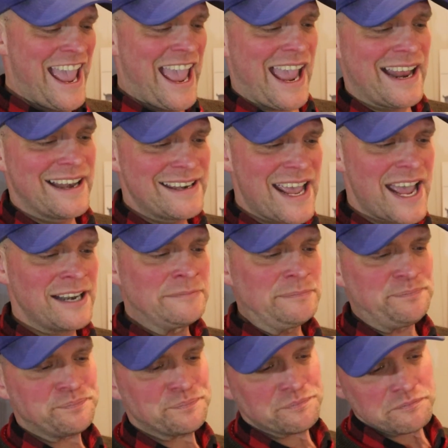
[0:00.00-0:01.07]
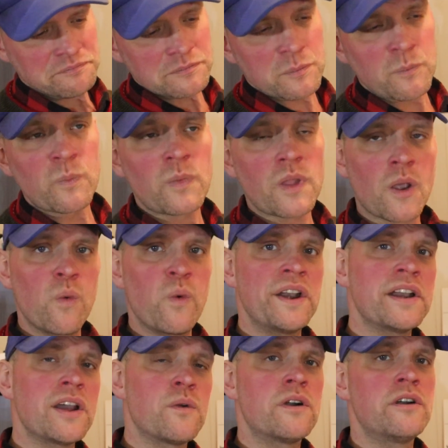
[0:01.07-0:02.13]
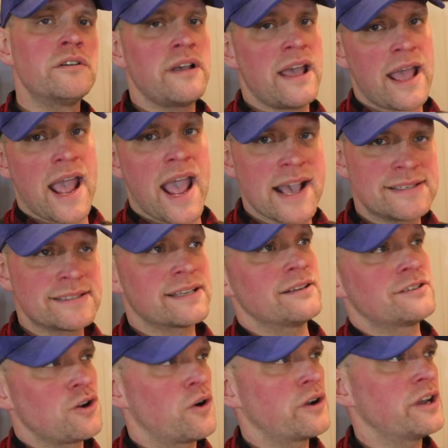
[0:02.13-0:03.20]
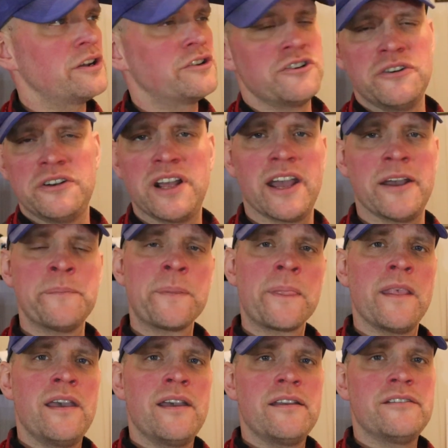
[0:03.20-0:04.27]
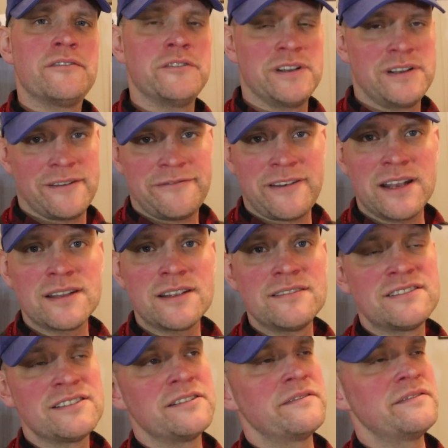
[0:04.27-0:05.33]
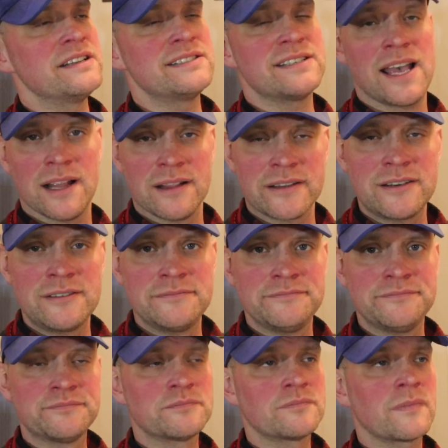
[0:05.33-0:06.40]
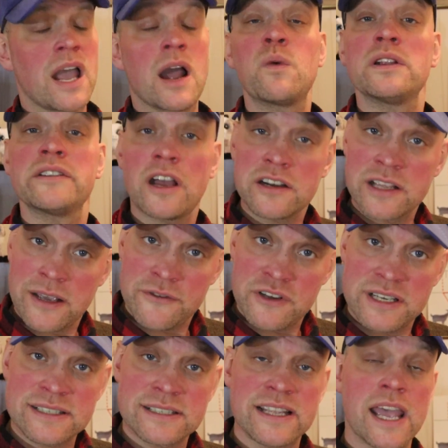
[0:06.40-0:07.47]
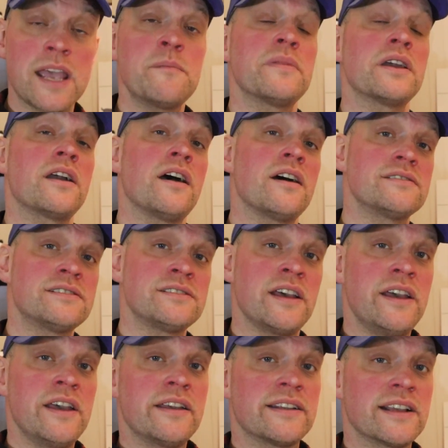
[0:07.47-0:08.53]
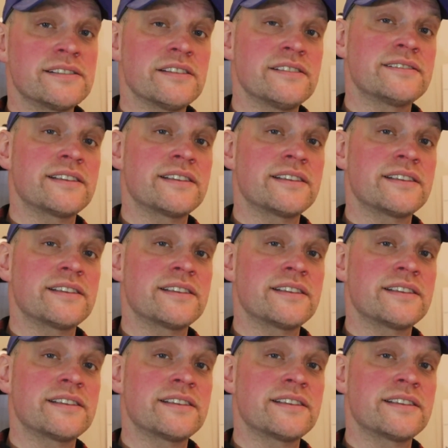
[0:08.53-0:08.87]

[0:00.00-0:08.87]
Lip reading: And then when they were talking to the defendant, this elder, I will not give you his name because that's a